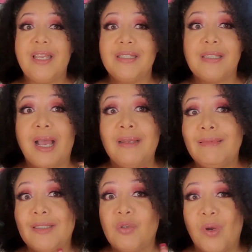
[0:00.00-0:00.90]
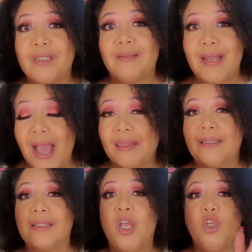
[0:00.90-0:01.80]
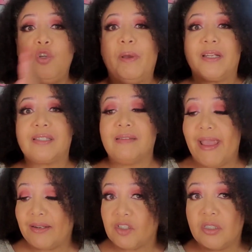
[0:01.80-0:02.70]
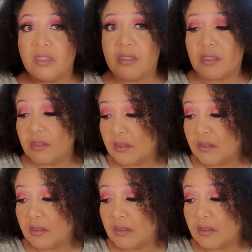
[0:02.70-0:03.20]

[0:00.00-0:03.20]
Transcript: it's under $20. You better snatch this.